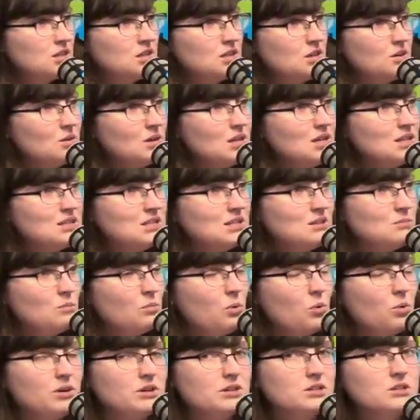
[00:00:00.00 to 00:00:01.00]
So it's
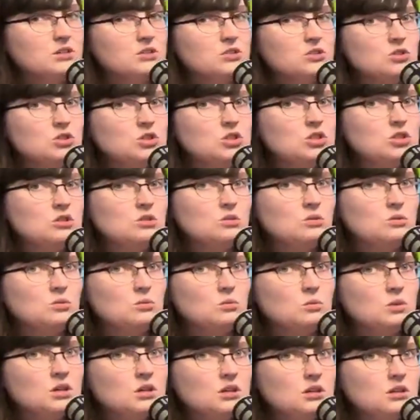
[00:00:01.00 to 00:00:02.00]
important
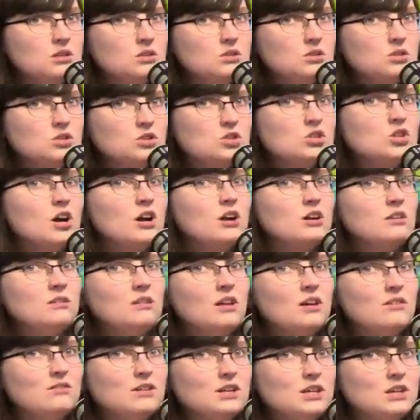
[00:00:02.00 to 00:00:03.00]
to start
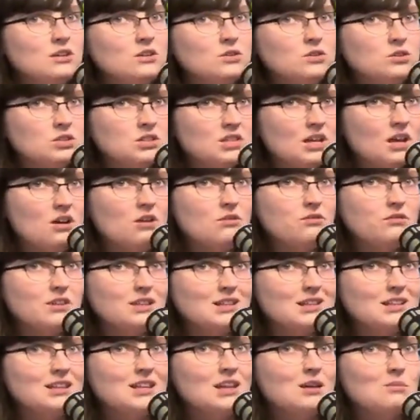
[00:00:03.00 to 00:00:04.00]
loving yourself,
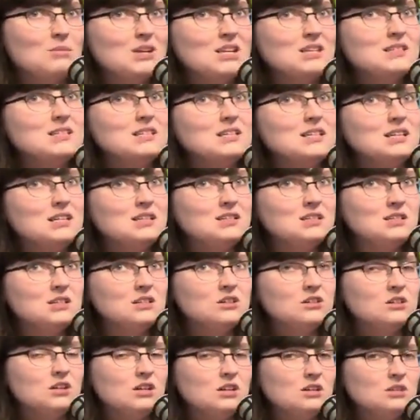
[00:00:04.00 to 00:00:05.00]
and then that makes it
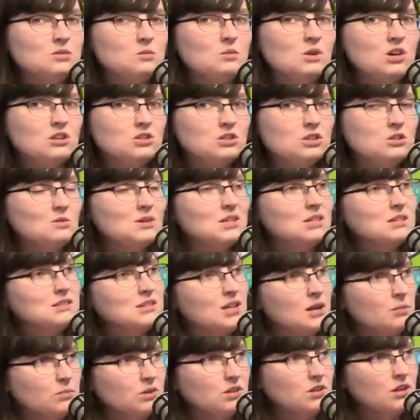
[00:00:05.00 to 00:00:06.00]
easier as well to
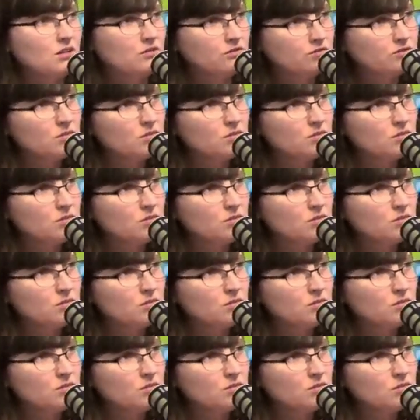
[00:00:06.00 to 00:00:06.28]
accept love